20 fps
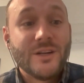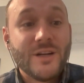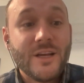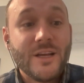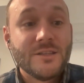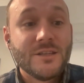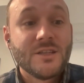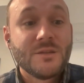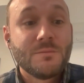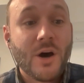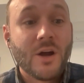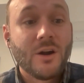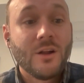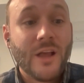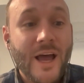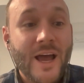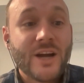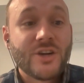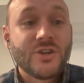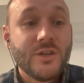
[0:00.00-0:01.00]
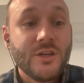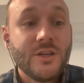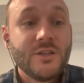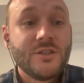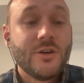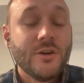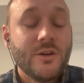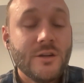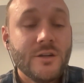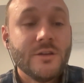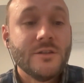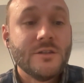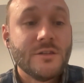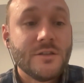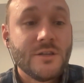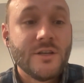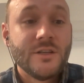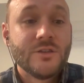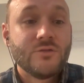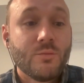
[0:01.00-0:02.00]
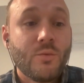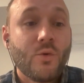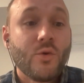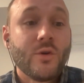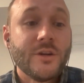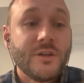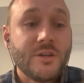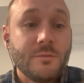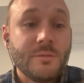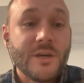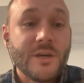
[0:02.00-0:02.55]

is this model actually as good as it's reported to